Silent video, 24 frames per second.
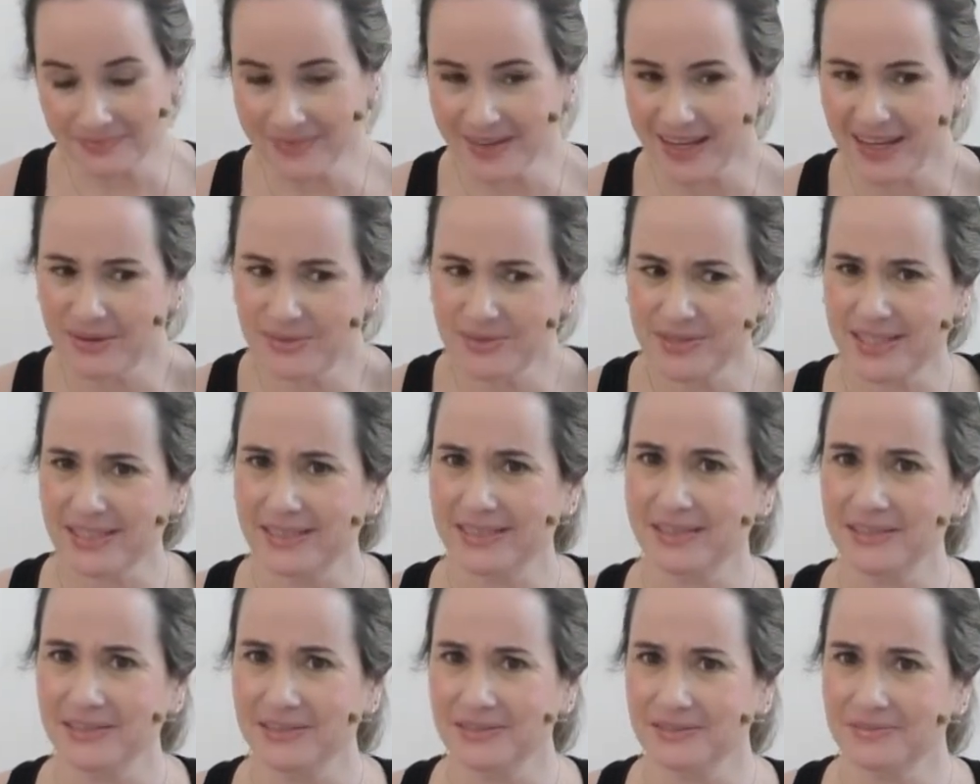It was a
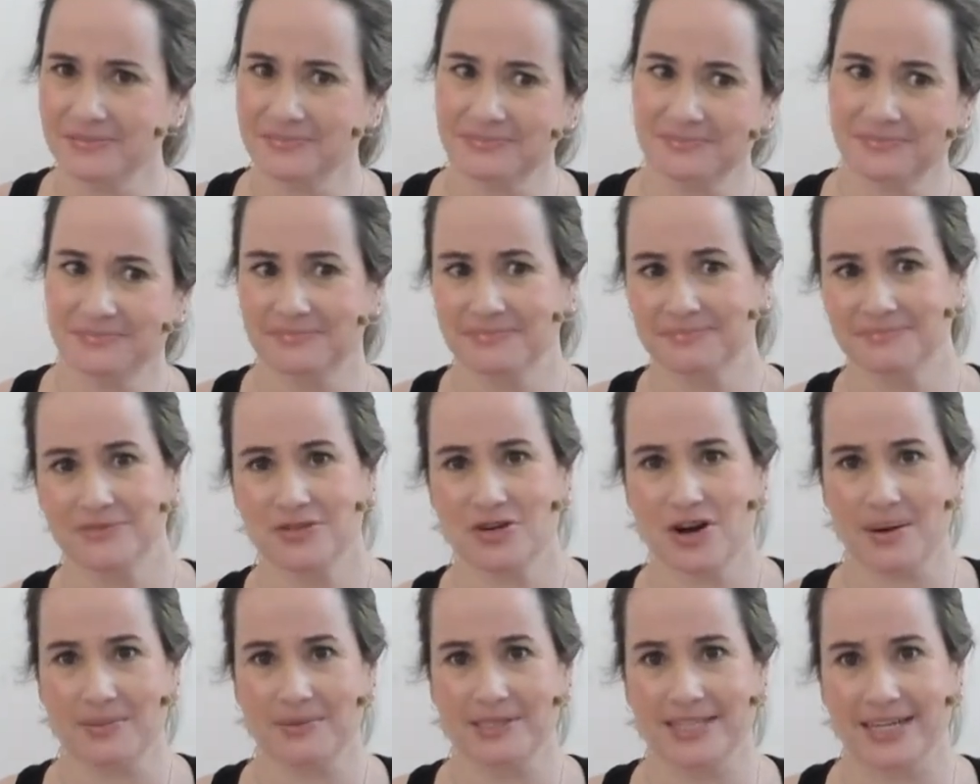little
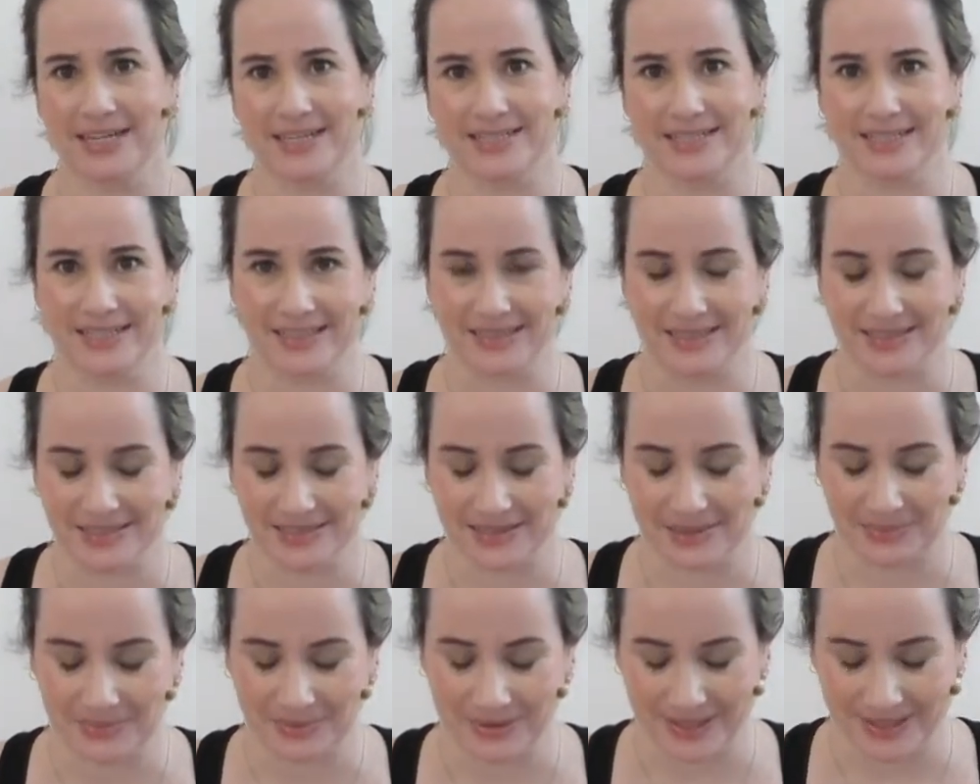traumatizing in
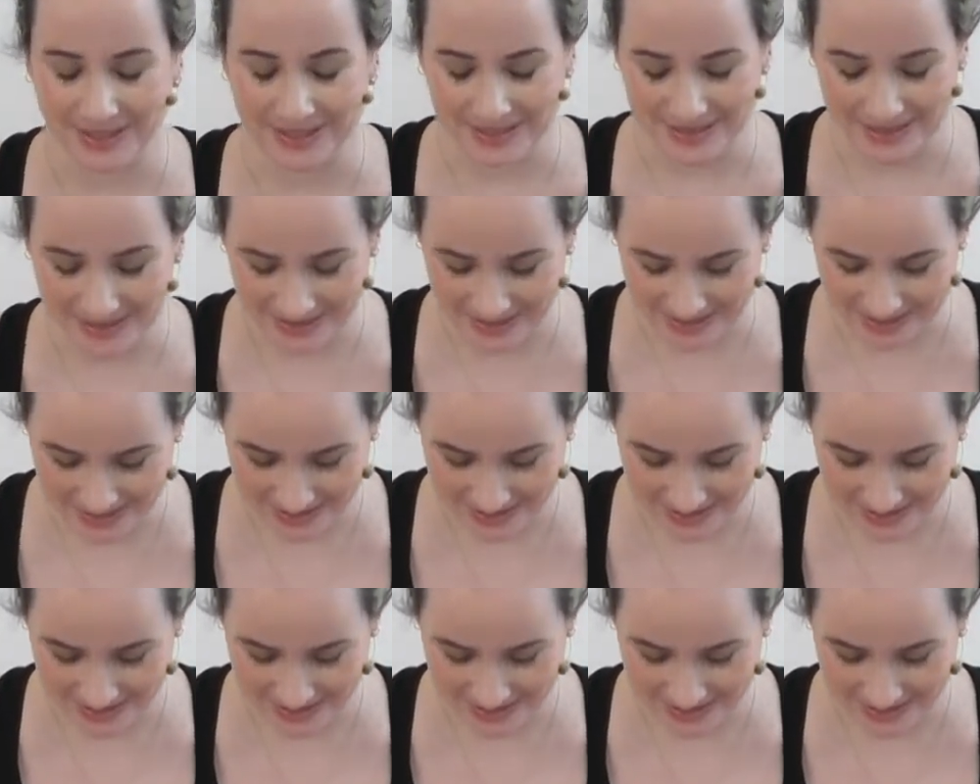some ways.